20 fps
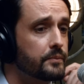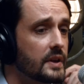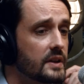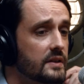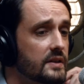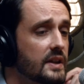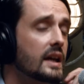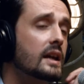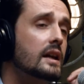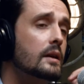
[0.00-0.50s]

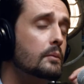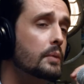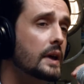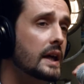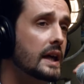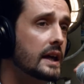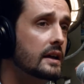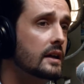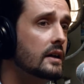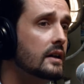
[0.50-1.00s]
taken
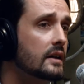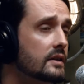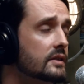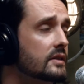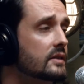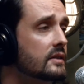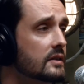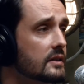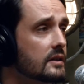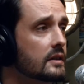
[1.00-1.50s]
pay
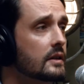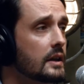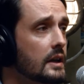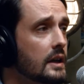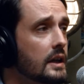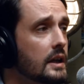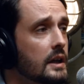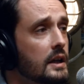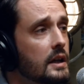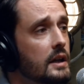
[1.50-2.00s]
cuts.
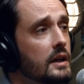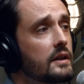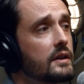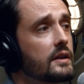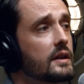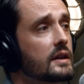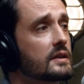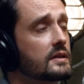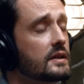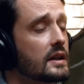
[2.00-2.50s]

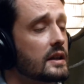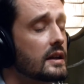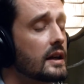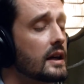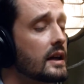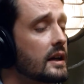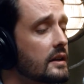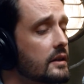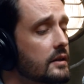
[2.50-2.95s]
Things like that,